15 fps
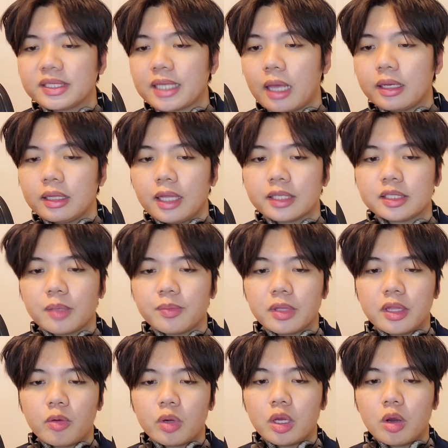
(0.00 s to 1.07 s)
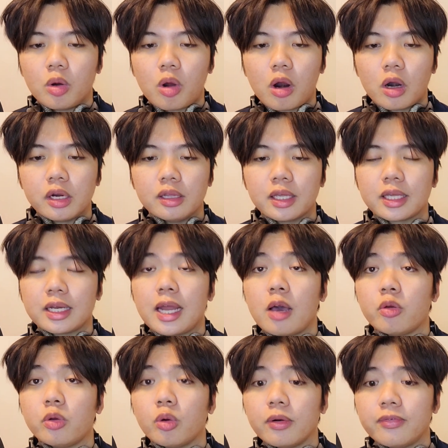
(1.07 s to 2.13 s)
Sounded like something that would go hard at like an
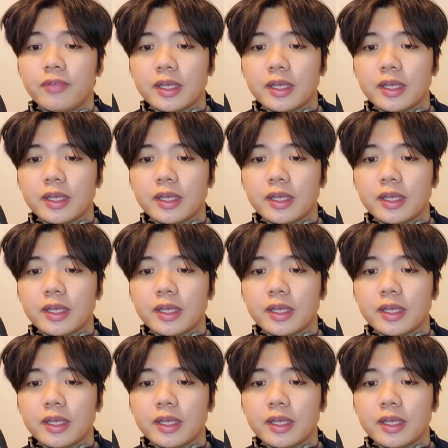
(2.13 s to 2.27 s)
outdoor